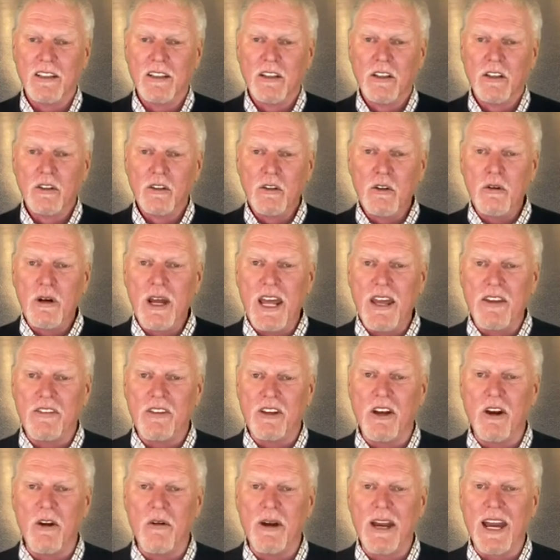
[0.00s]
Two days
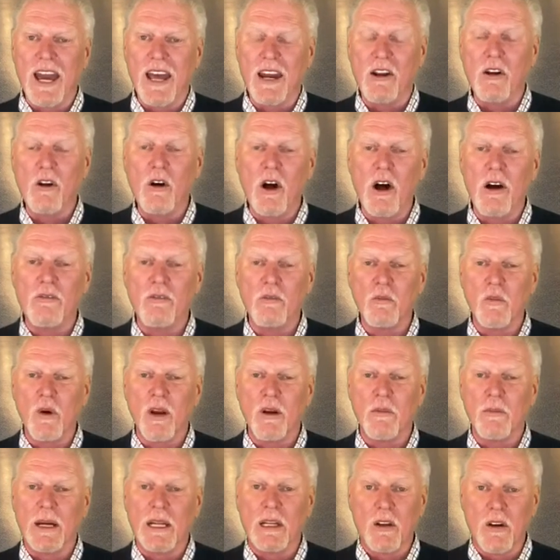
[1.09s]
ago, I got a call from one of
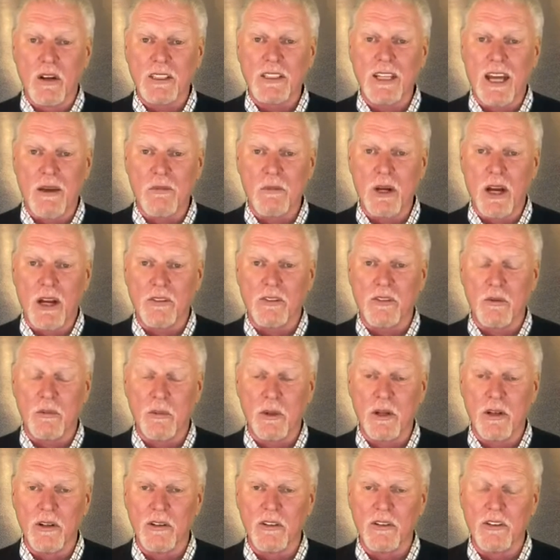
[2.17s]
my longtime
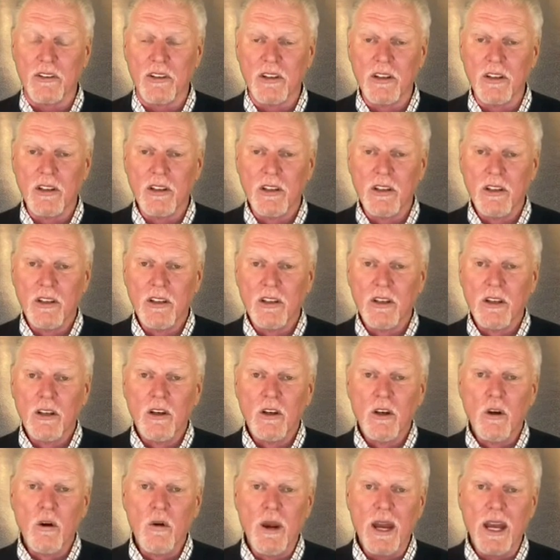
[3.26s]
customers
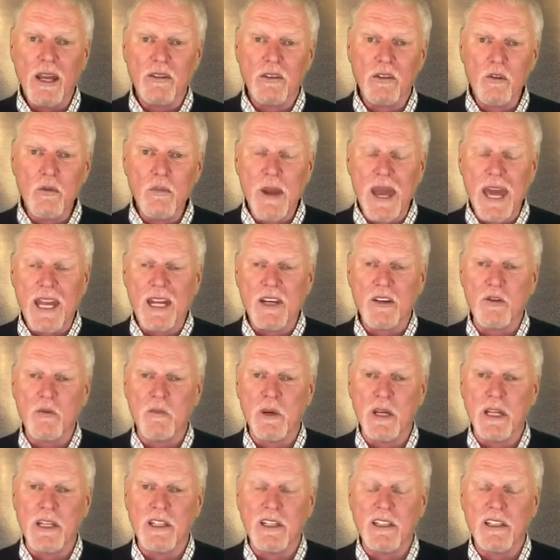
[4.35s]
who had new
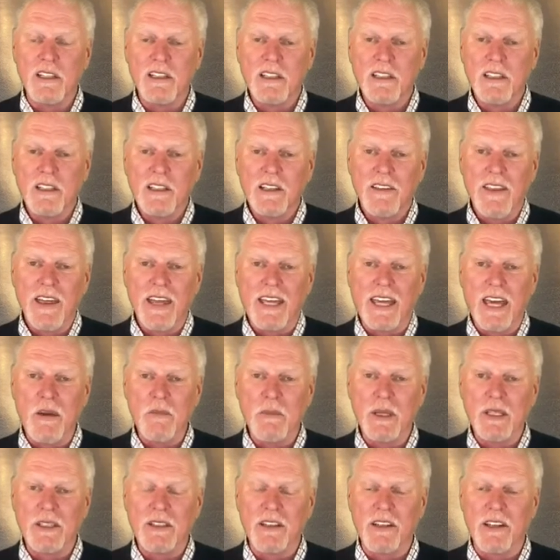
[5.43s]
management that came
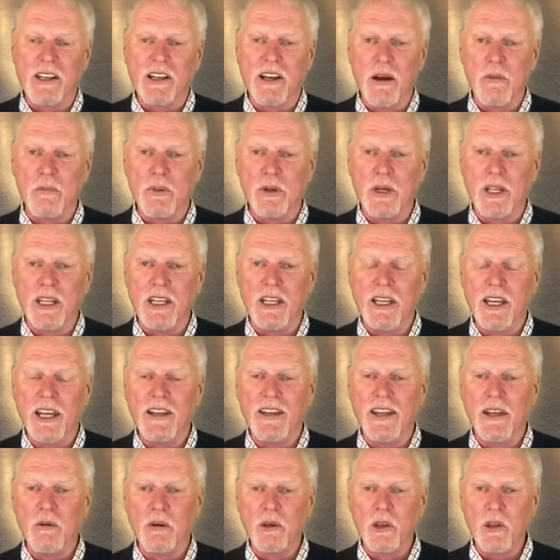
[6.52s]
into the company, and
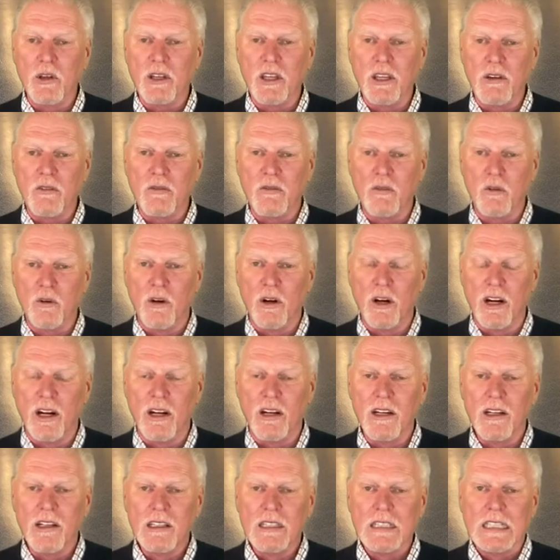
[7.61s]
they were looking
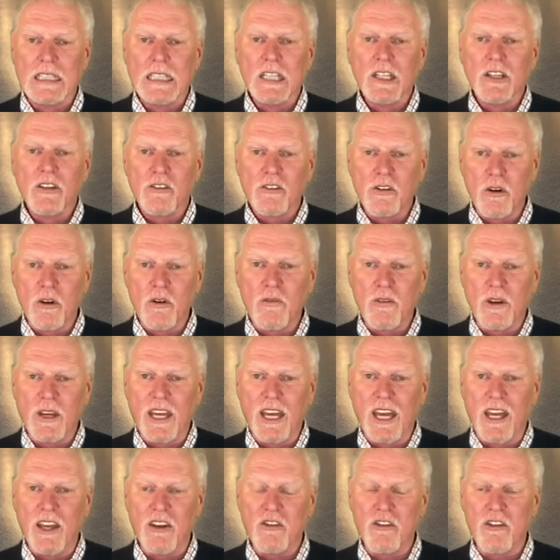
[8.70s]
for
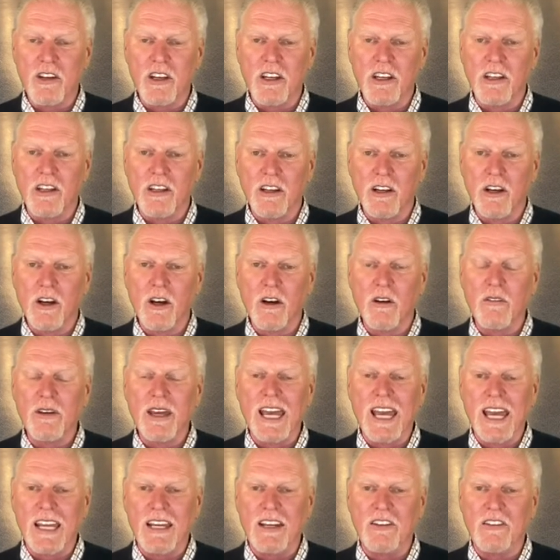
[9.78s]
certification of
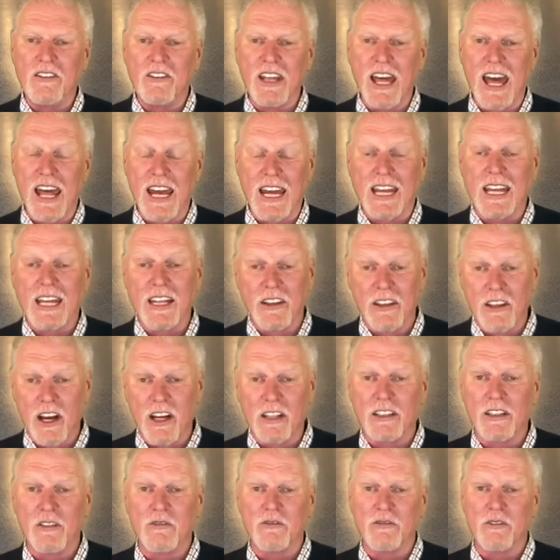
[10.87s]
anti-static
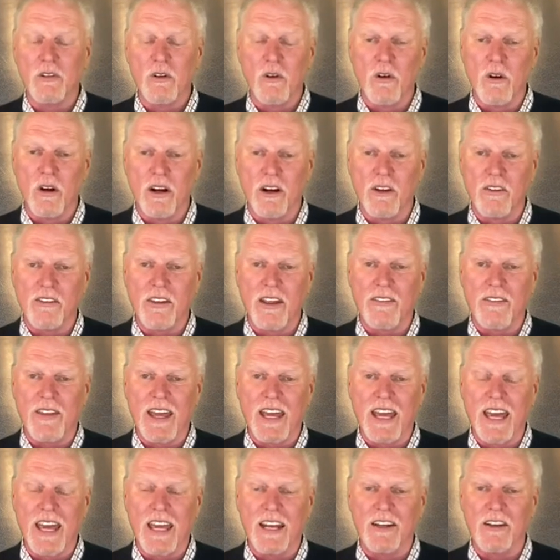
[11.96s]
conductive floors that they
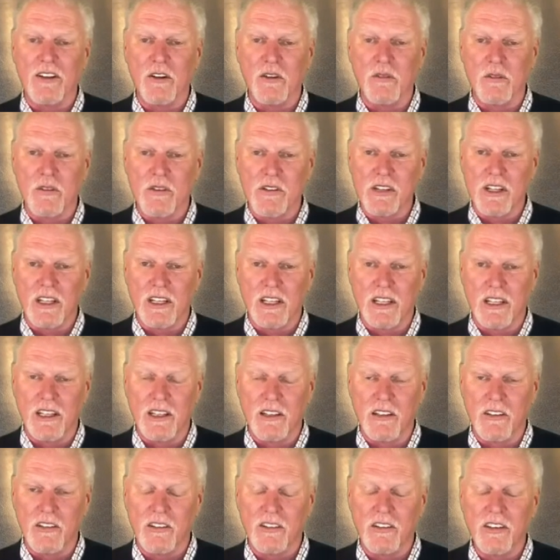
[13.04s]
had in their facilities,